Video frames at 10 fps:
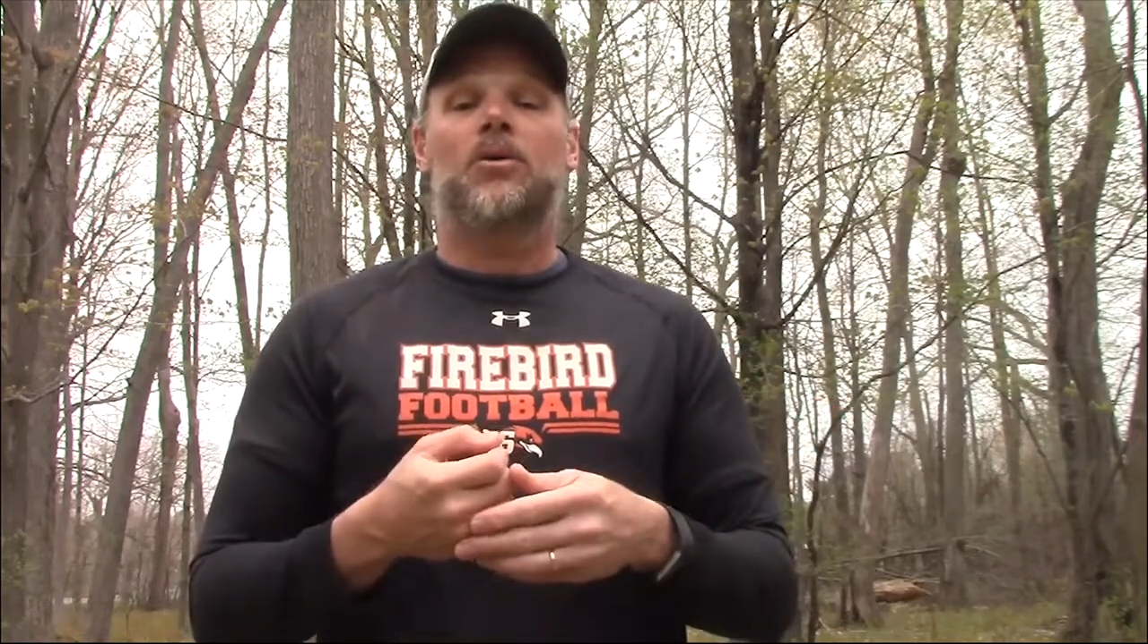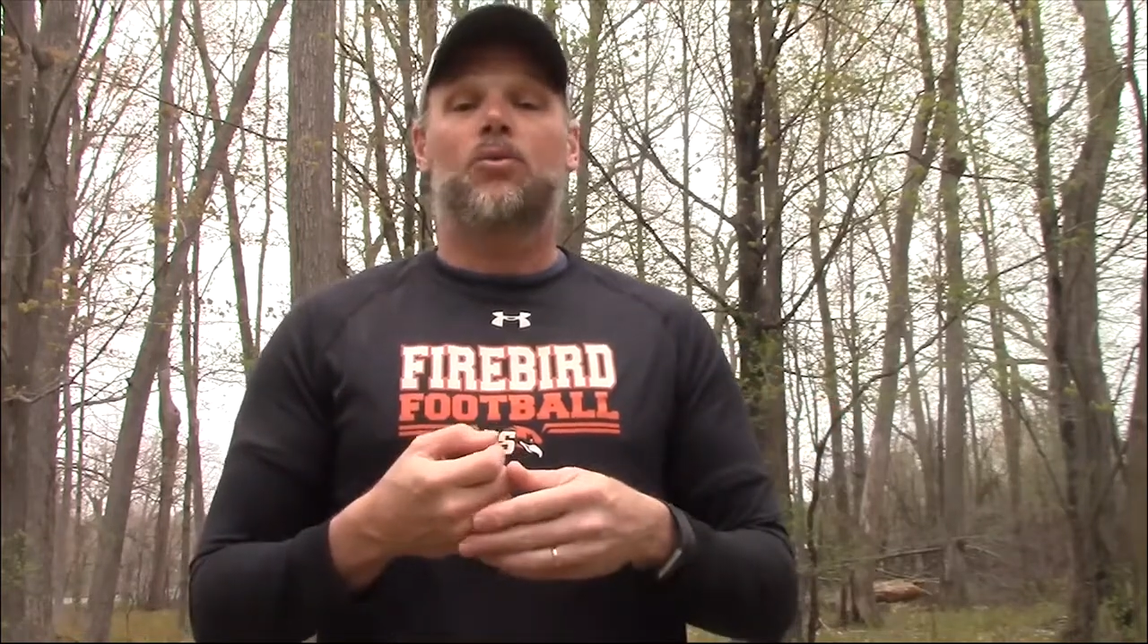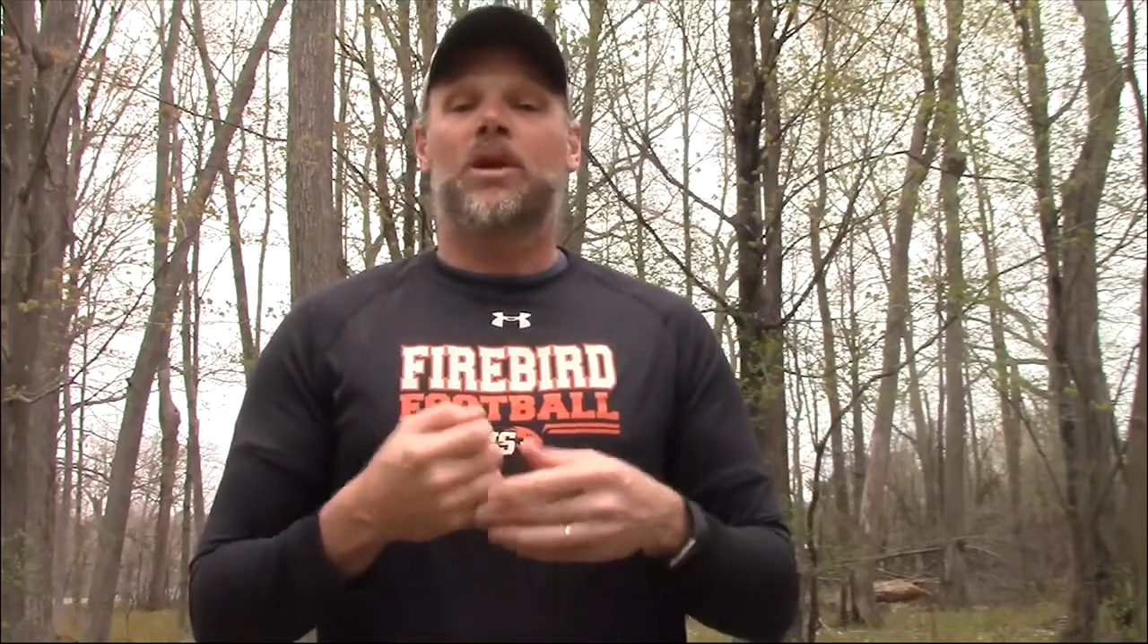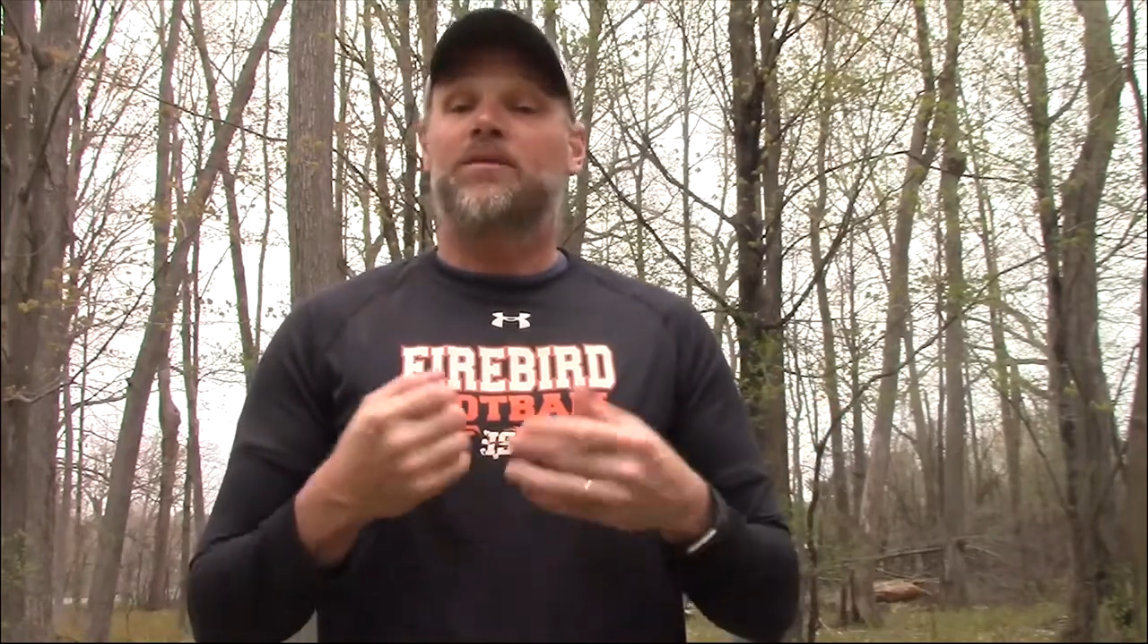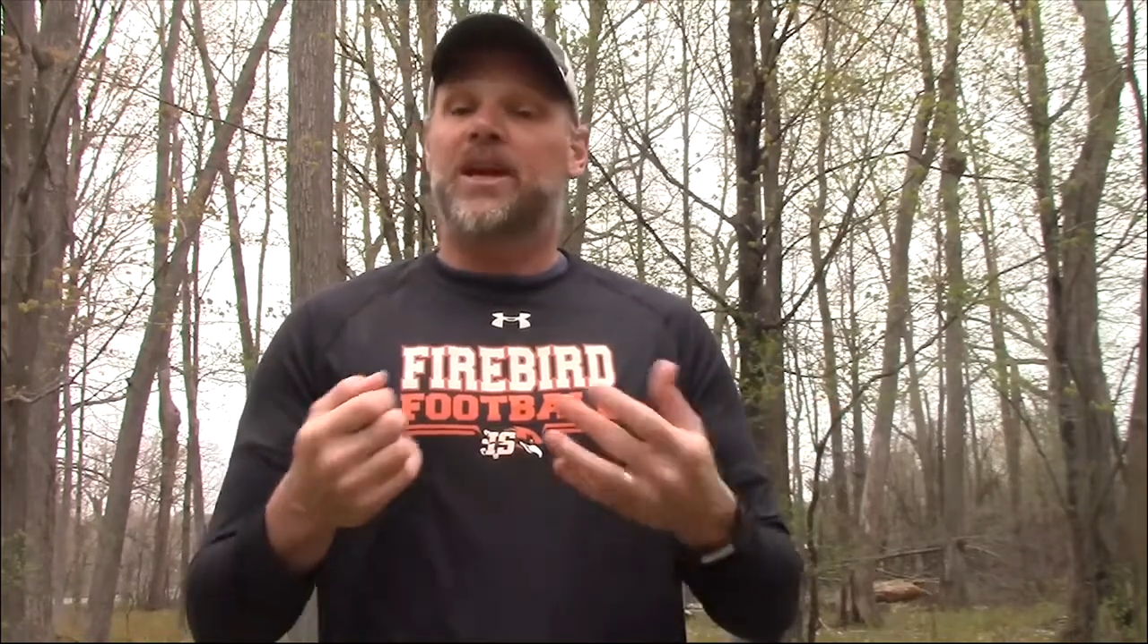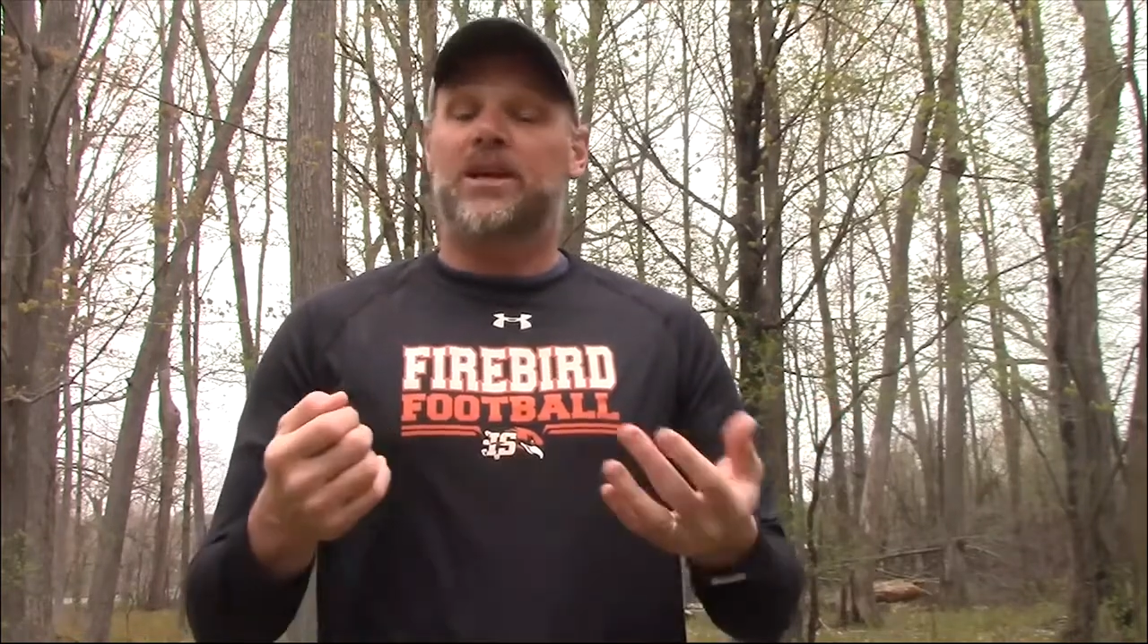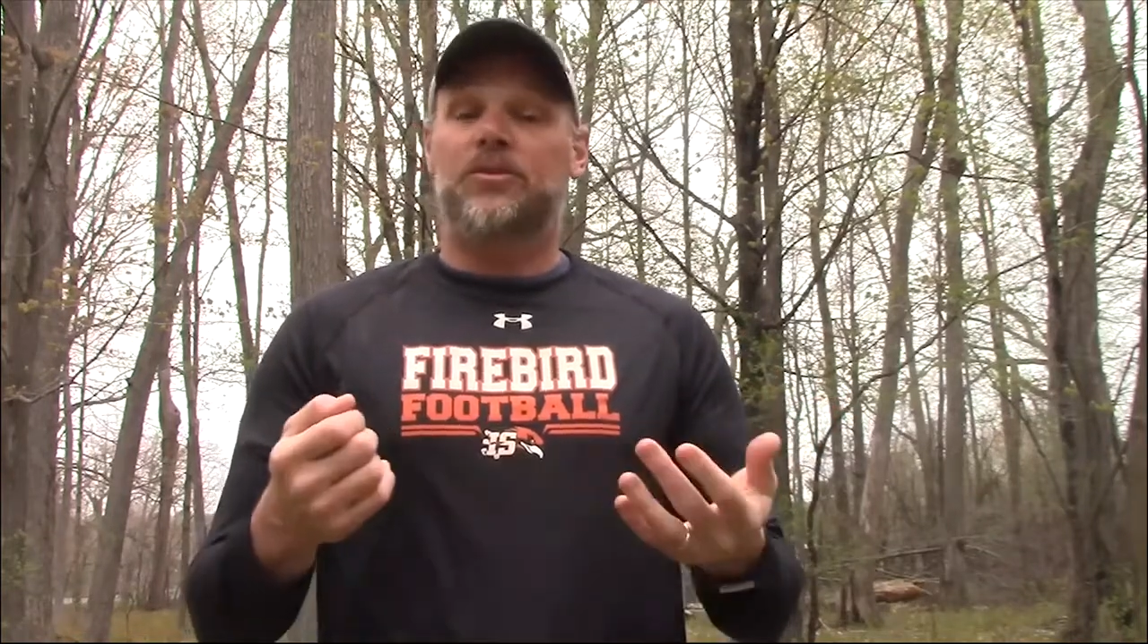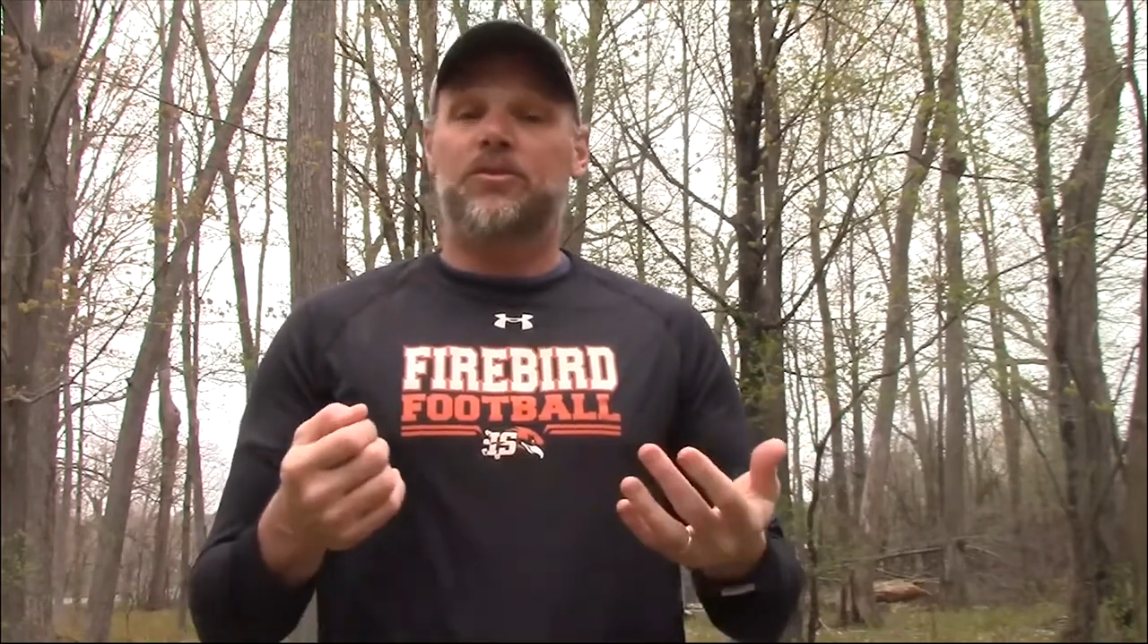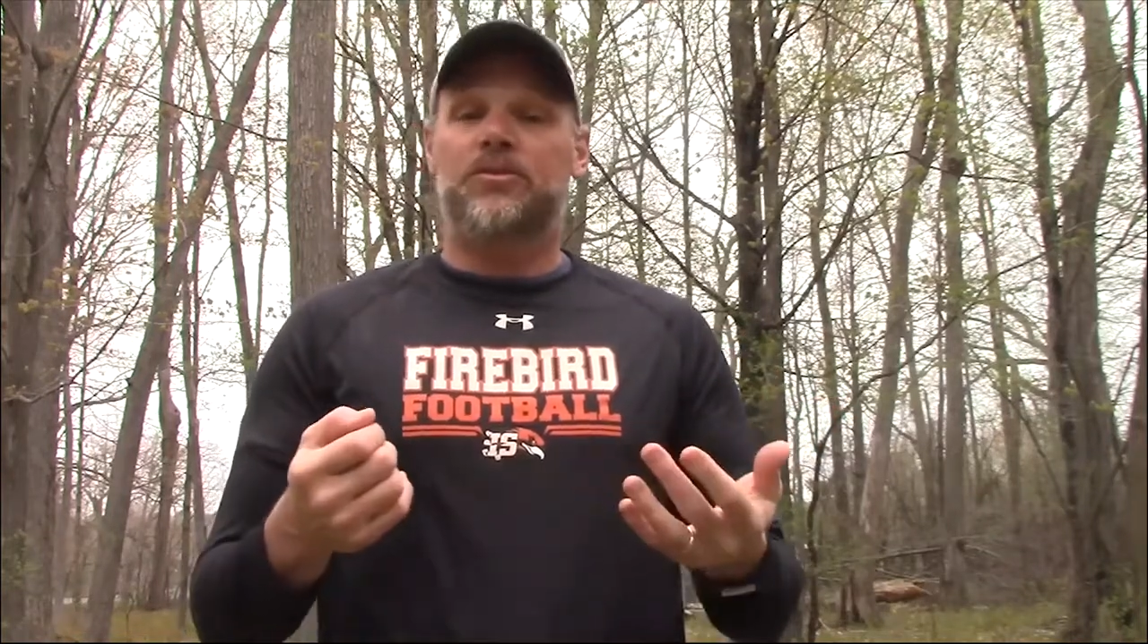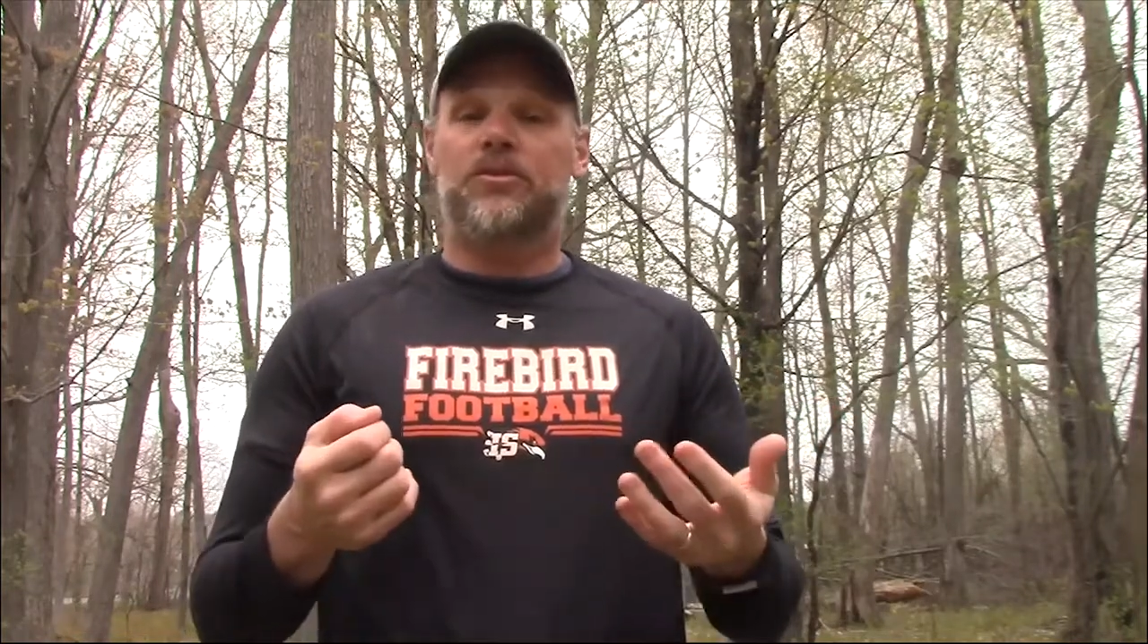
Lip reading: We've got to use